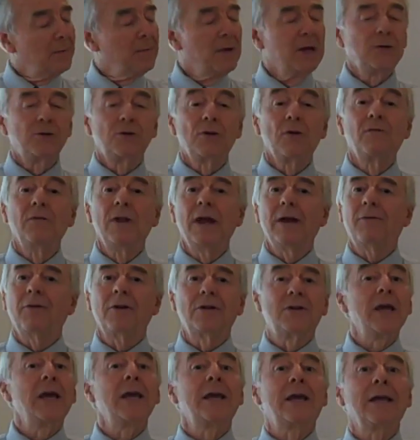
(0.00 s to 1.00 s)
That means you've
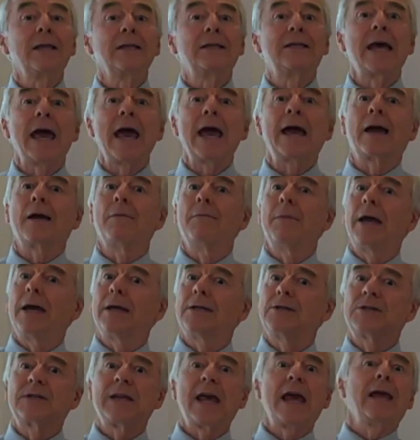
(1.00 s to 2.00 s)
never taken
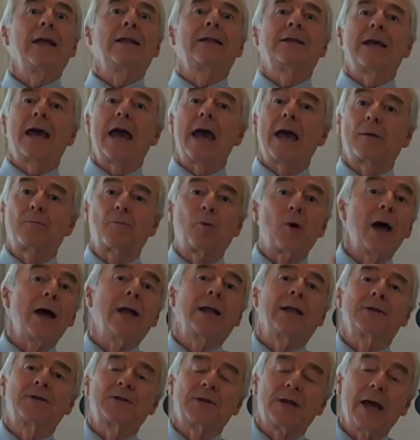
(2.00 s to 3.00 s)
Tagamet, Zantac,
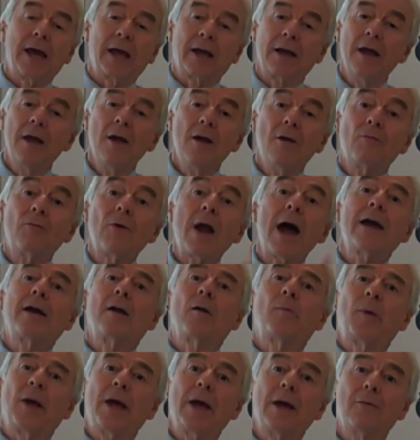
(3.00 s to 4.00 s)
Prilosec,
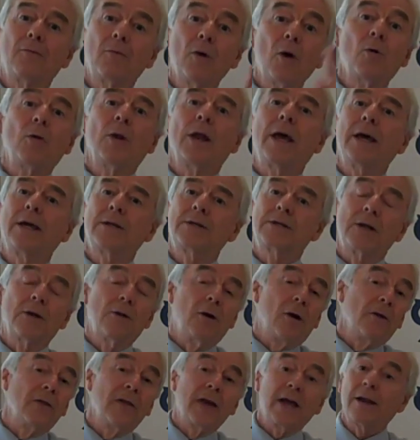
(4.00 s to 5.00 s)
Riopan, Rolaids,
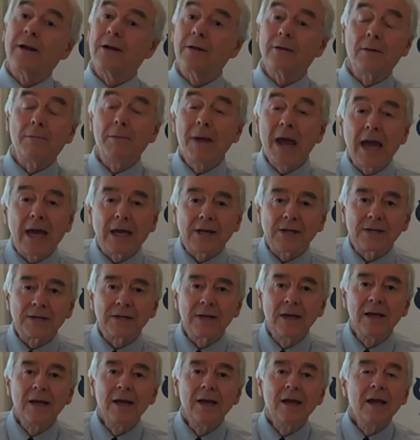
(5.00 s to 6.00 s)
and all that other
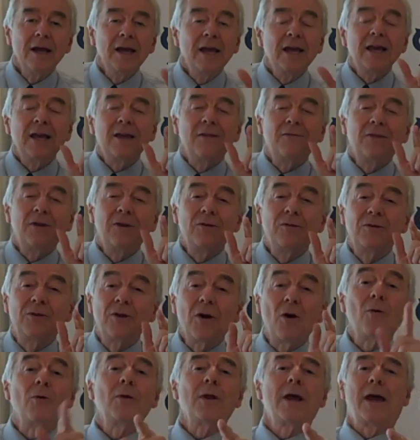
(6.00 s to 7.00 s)
mess. If you
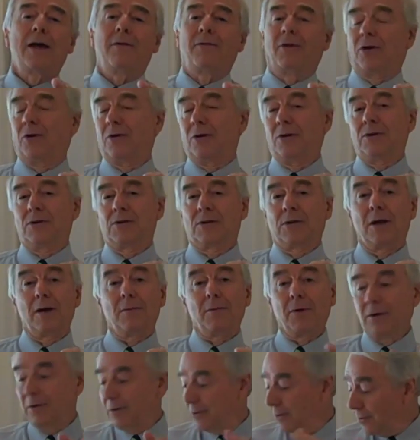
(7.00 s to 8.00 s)
don't have a good
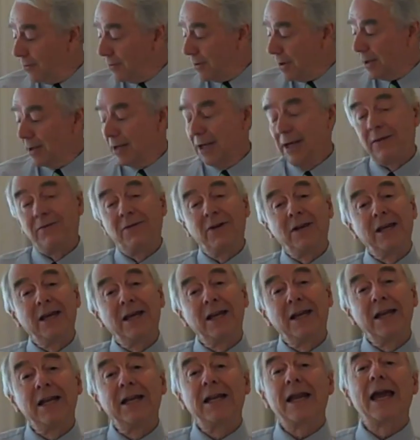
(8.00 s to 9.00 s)
stomach, you're not even
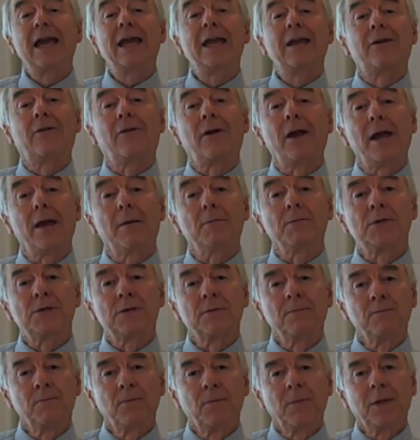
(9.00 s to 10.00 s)
getting 8
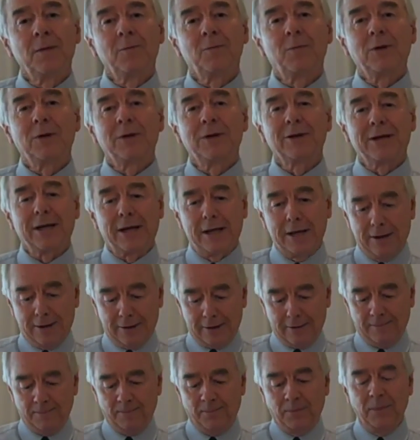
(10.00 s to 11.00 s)
grams. But look at
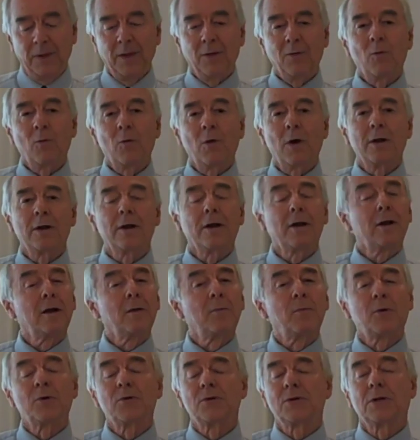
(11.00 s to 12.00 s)
here,
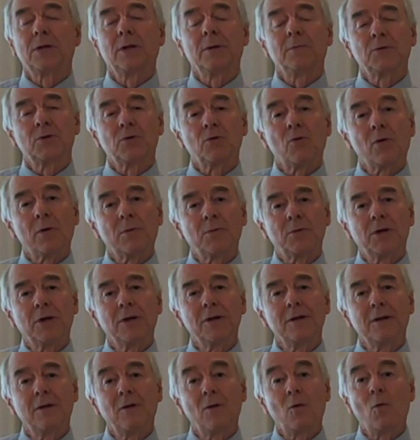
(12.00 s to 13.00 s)
100%
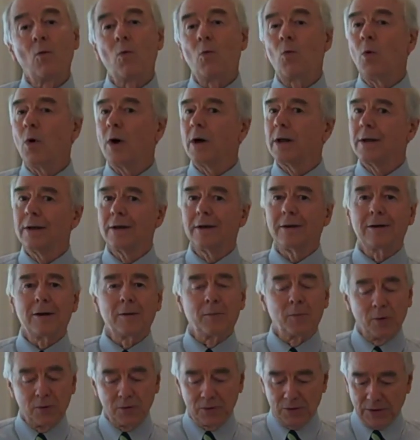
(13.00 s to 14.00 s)
absorption,
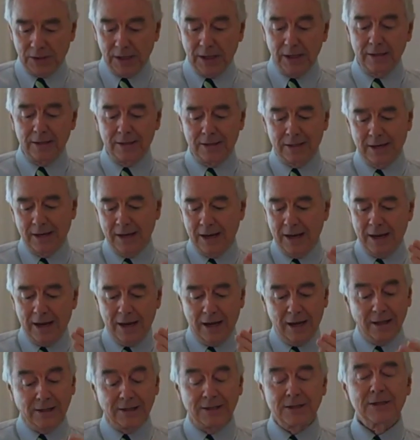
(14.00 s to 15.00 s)
100%
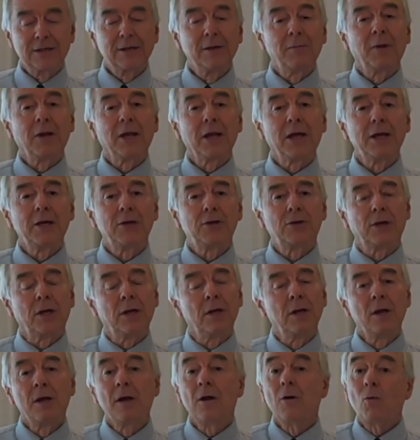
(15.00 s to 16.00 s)

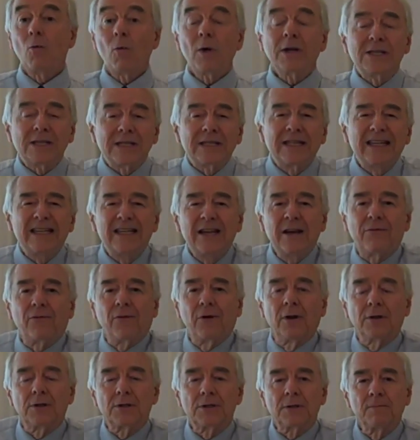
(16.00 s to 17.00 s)
assimilation. What's the
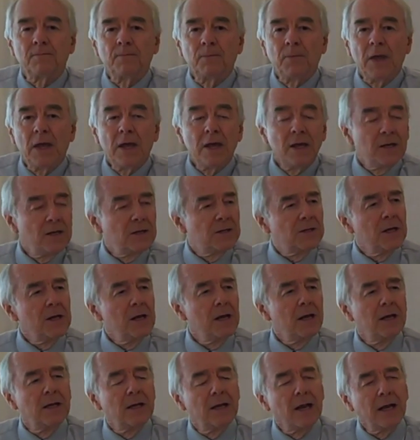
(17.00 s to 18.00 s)
difference? You
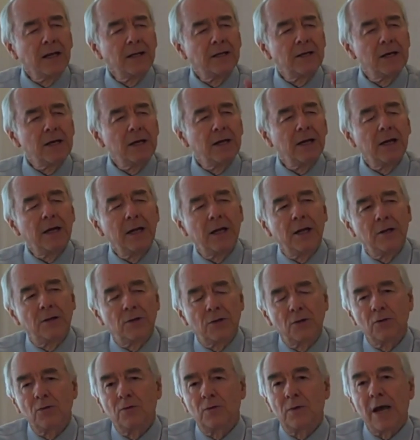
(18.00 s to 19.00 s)
see, in
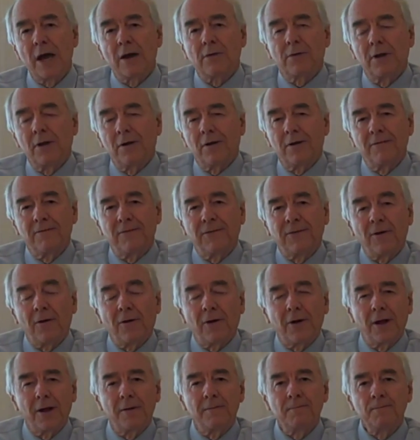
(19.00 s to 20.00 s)
1982, down here in
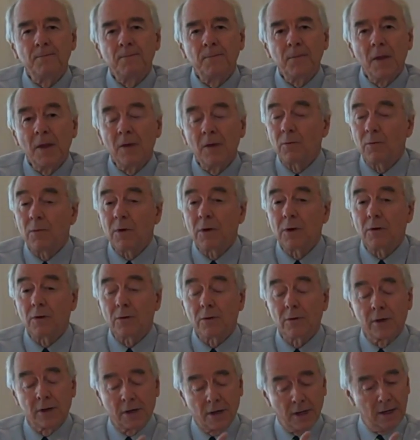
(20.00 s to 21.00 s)
Florida, when
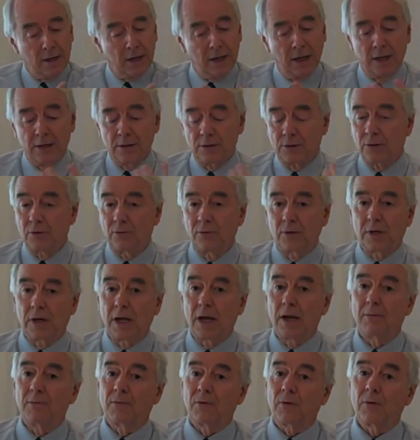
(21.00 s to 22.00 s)
Hurricane Andrew
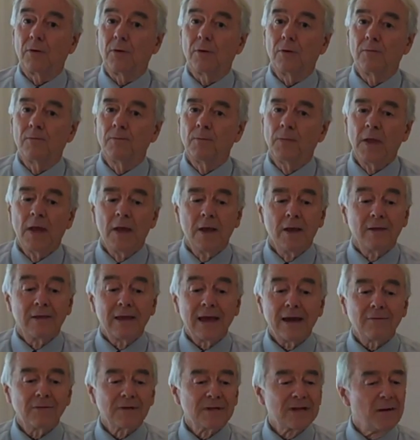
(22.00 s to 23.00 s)
came through,
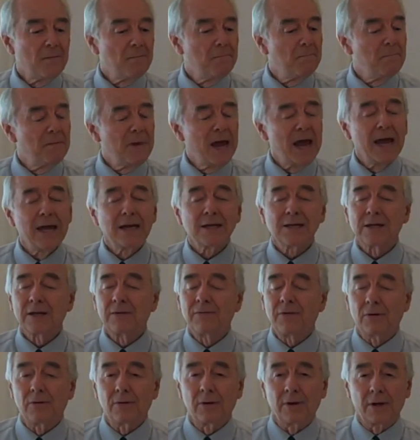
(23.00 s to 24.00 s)
that was a
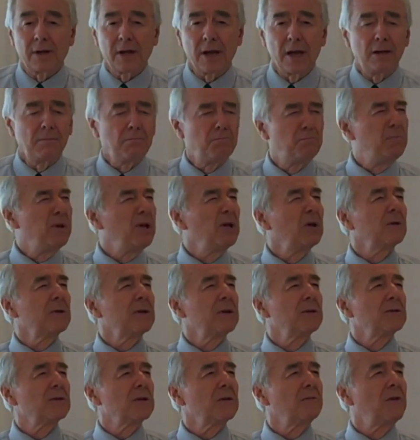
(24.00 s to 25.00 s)
massive hurricane,
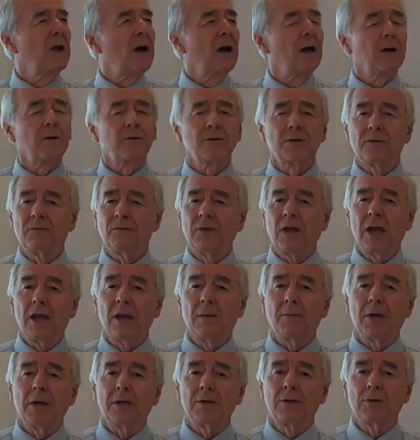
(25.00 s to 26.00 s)
billions of dollars of
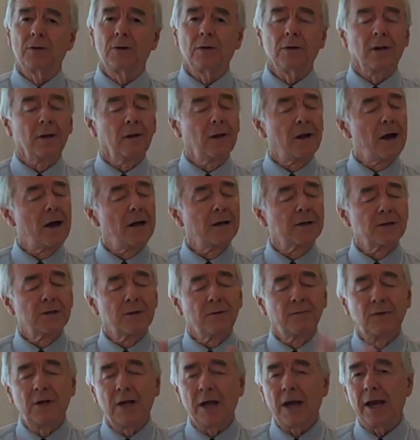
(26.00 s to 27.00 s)
damage,
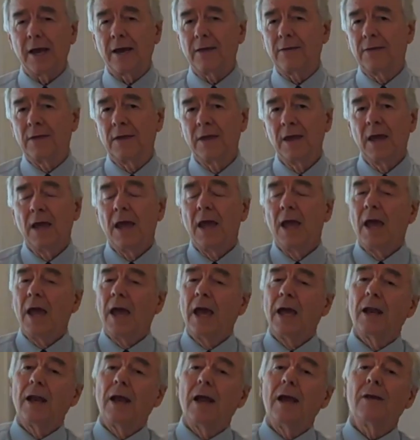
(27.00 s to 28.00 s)
lots of death,
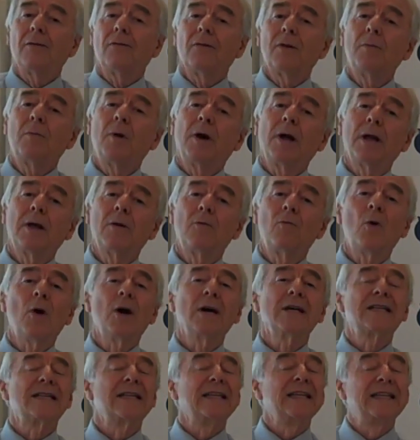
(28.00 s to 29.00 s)
and everybody
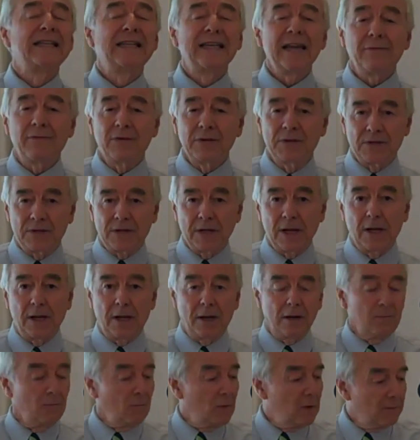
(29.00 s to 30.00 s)
was
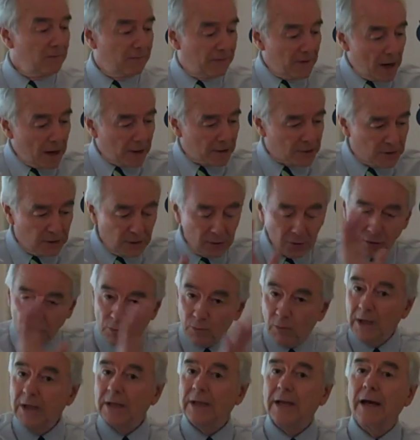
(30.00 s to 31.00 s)
devastated. When Fox
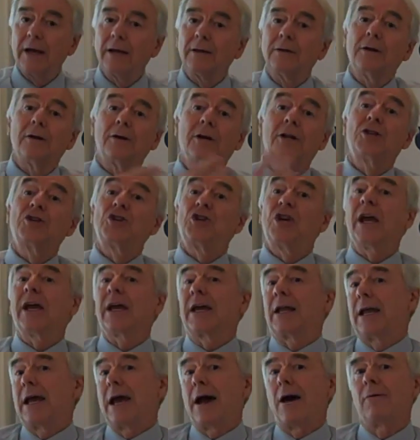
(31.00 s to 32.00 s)
News went down there to
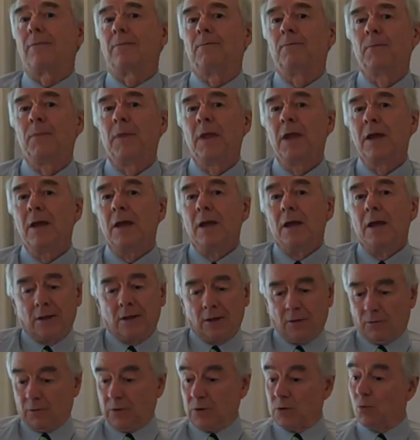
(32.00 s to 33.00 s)
check it out,
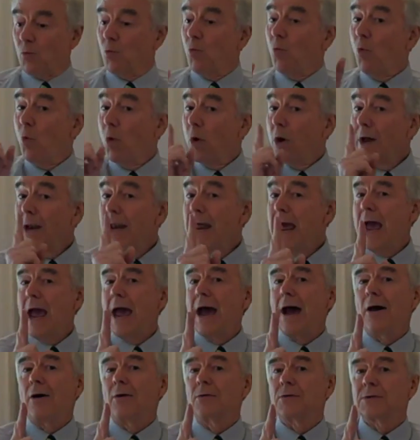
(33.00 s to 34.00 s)
there was one
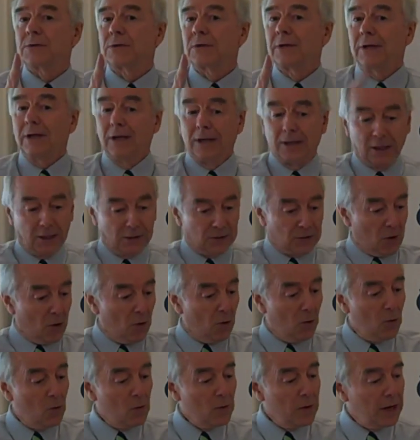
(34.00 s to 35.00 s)
house in this
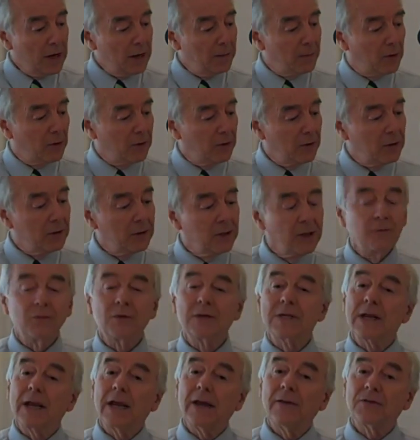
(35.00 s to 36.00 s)
whole neighborhood
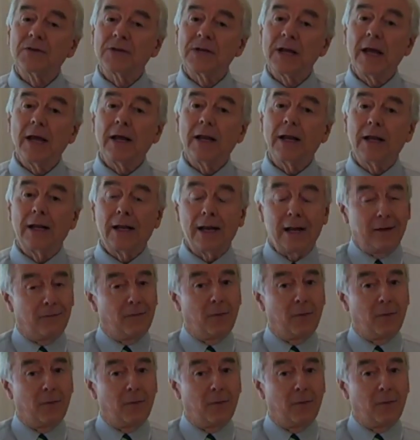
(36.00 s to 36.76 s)
that was left standing.